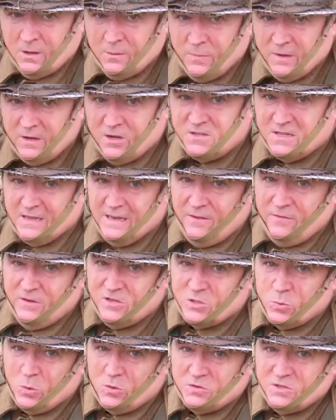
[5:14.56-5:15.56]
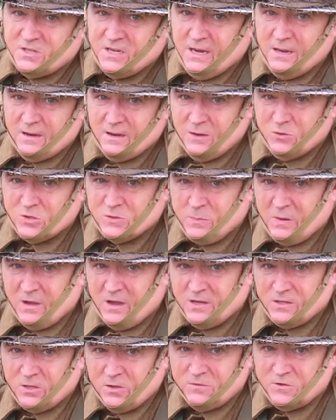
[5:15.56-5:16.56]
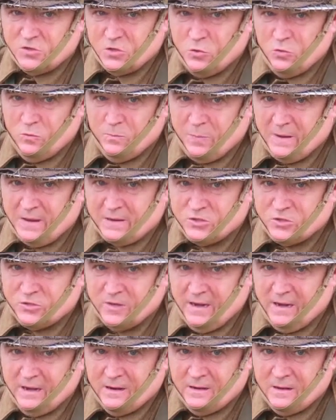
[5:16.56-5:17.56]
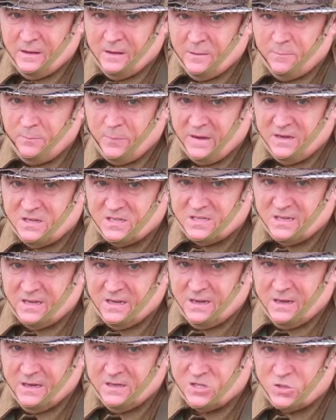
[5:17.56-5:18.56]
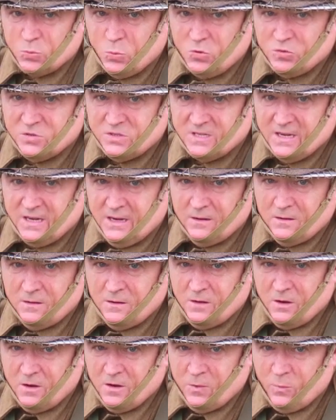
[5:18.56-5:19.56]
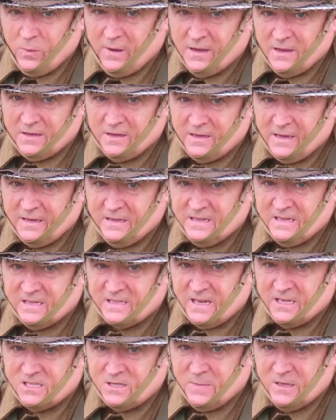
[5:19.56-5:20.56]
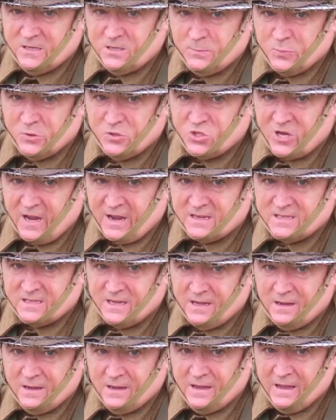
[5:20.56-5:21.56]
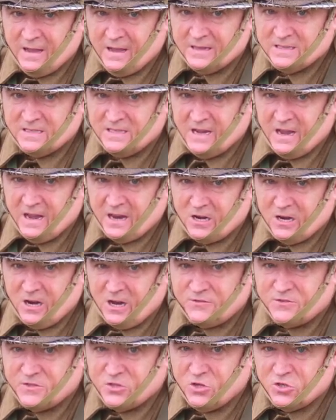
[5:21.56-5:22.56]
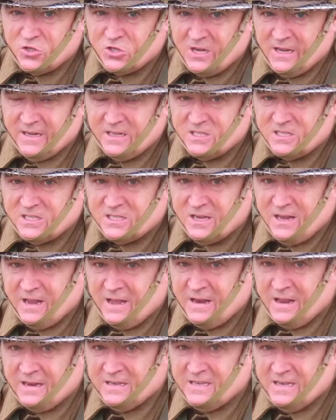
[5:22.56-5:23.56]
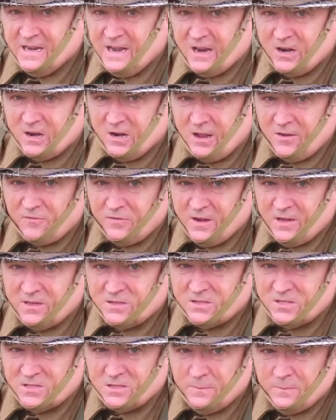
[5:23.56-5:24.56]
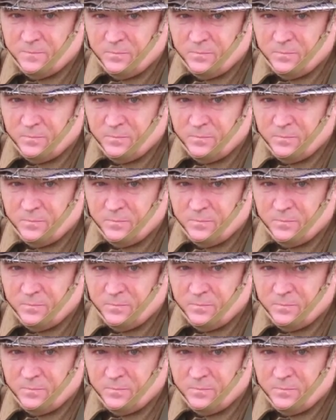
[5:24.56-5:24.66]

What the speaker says: Because I live in Swansea, I was part of 2 battery based in Swansea. We had 90cm projector anti-aircraft searchlights and anti-aircraft guns.